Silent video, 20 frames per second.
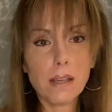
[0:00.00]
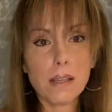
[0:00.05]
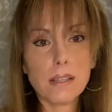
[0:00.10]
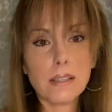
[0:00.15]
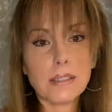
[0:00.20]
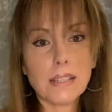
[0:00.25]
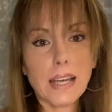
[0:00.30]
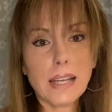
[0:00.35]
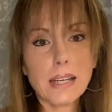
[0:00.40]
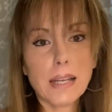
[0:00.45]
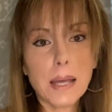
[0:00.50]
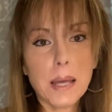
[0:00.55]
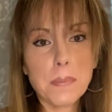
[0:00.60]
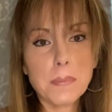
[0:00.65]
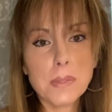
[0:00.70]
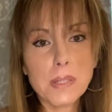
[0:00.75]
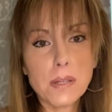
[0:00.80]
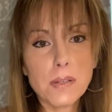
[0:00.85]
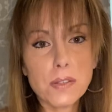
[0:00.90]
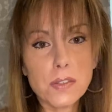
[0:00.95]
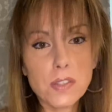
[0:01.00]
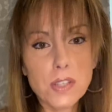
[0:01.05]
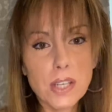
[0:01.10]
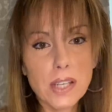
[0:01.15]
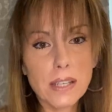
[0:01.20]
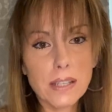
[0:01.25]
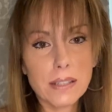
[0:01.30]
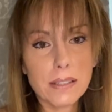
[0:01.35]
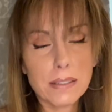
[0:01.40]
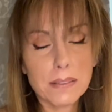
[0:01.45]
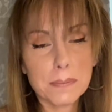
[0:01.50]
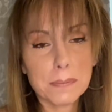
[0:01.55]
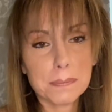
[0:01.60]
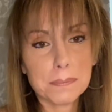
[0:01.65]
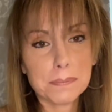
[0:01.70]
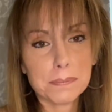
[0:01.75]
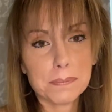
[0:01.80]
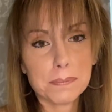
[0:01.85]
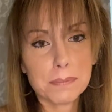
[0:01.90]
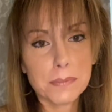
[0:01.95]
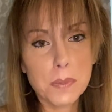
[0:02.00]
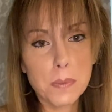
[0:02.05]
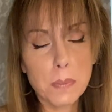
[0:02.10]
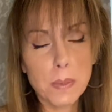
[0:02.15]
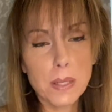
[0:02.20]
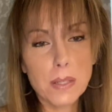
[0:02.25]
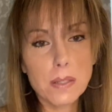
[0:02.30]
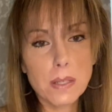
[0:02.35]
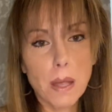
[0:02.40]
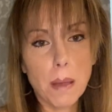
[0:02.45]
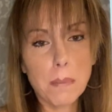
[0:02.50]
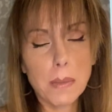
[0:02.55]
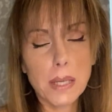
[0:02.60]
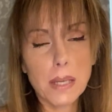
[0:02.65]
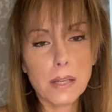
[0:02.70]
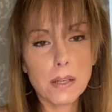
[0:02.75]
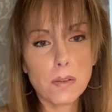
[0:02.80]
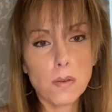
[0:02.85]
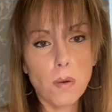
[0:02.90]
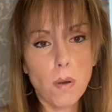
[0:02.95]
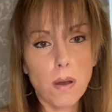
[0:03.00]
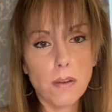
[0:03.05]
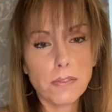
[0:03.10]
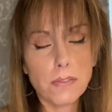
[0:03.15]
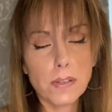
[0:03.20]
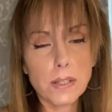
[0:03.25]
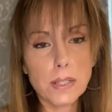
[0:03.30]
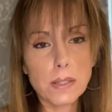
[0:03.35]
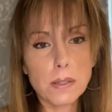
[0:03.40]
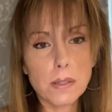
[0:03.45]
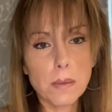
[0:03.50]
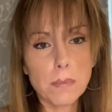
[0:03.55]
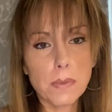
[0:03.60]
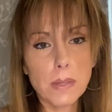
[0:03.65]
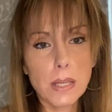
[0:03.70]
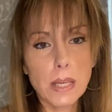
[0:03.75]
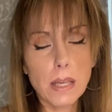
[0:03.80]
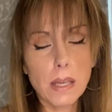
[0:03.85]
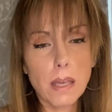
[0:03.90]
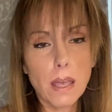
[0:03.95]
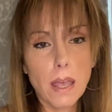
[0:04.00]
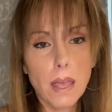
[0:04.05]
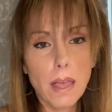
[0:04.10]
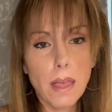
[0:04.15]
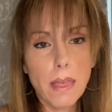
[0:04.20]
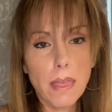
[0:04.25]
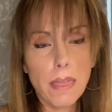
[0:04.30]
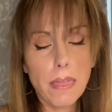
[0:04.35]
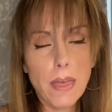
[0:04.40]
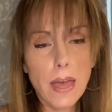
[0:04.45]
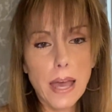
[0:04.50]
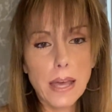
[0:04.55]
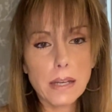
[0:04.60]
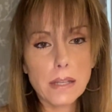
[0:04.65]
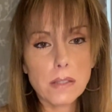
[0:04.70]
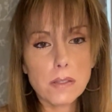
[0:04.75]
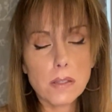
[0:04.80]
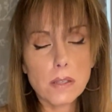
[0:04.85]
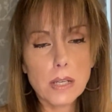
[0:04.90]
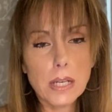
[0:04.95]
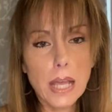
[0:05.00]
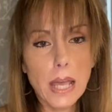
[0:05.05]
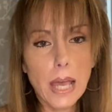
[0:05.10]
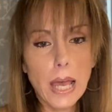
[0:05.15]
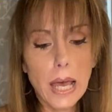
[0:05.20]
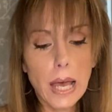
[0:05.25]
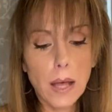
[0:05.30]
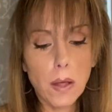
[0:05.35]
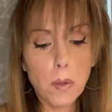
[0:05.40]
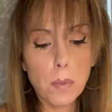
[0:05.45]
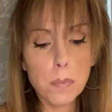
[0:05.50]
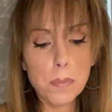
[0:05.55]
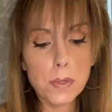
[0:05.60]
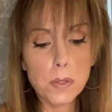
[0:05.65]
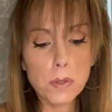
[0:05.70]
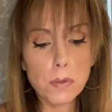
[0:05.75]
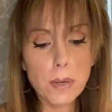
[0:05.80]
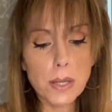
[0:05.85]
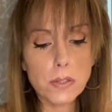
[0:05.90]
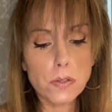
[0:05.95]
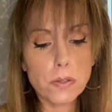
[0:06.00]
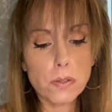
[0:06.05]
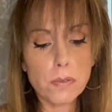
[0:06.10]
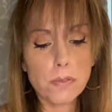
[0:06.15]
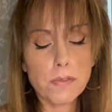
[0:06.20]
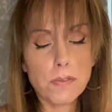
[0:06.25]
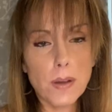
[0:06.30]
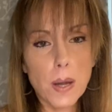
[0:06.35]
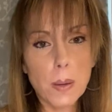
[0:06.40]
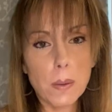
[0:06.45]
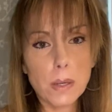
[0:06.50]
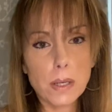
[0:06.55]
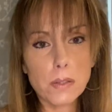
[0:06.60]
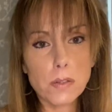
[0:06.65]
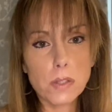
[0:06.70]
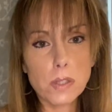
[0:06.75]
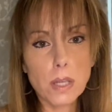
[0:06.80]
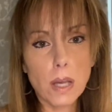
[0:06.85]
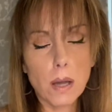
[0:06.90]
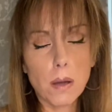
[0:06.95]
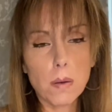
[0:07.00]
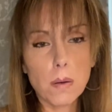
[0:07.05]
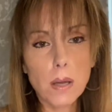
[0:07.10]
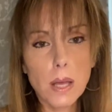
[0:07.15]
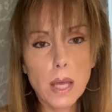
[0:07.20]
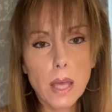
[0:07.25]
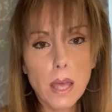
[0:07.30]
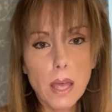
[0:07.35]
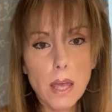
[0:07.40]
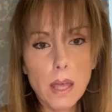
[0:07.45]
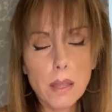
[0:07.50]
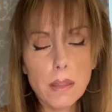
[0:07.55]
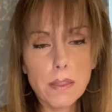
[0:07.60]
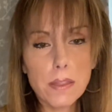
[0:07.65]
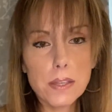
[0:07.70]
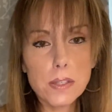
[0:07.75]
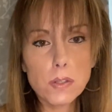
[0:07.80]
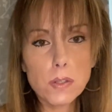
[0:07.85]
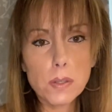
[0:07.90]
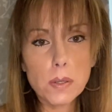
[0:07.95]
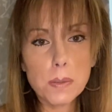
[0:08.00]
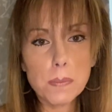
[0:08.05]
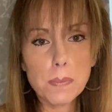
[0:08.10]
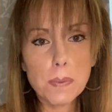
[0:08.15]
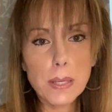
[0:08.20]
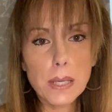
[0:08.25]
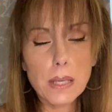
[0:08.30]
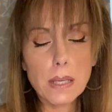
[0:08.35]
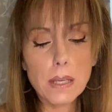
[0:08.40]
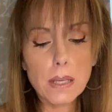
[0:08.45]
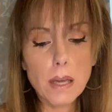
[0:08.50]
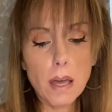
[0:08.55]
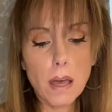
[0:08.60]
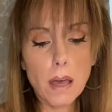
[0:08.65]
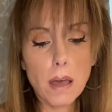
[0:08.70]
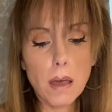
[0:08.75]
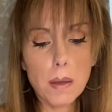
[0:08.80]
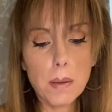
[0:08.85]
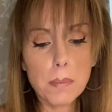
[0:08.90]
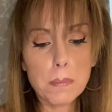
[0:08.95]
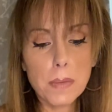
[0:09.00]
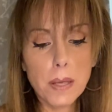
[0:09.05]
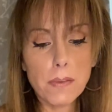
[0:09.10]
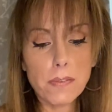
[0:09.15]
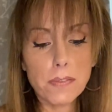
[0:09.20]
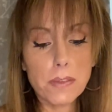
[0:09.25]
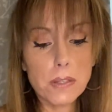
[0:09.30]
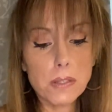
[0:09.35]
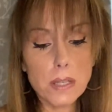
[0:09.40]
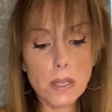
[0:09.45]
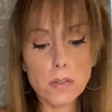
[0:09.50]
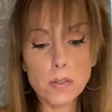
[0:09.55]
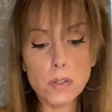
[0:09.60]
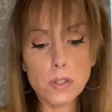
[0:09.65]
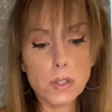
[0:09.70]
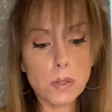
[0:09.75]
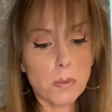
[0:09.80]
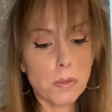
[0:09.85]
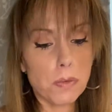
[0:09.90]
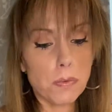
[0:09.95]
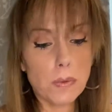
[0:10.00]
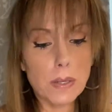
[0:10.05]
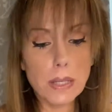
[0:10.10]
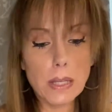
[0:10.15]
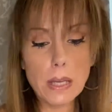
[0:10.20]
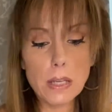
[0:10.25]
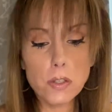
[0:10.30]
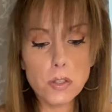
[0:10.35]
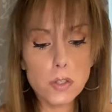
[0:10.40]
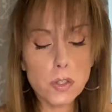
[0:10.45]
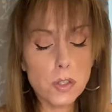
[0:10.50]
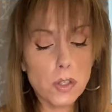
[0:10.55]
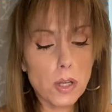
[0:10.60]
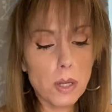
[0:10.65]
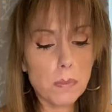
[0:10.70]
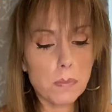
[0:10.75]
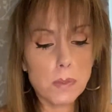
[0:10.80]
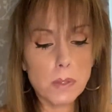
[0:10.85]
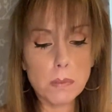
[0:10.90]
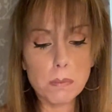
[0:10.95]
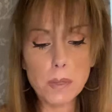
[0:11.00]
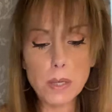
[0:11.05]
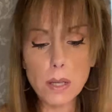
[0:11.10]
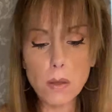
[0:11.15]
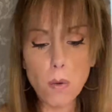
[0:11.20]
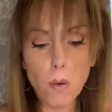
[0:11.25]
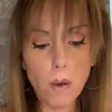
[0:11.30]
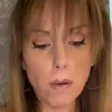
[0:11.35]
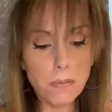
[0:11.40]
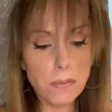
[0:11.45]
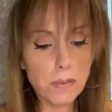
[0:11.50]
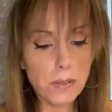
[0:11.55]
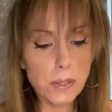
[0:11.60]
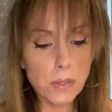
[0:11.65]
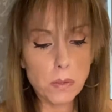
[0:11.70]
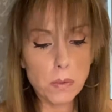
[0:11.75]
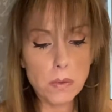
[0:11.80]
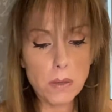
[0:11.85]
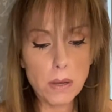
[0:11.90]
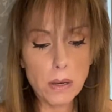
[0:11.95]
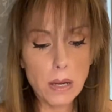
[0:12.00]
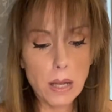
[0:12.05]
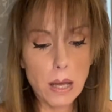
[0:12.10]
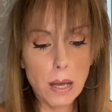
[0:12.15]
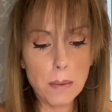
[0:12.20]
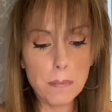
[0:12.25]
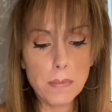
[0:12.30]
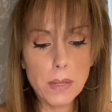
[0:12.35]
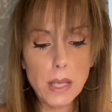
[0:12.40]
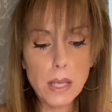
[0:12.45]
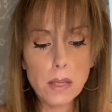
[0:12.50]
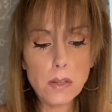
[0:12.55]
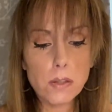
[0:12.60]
Knight of Cups energy. Somebody's coming in and offering something that is going to help progress you forward. So this could be, if this has to do with relationships, somebody offering you their cup.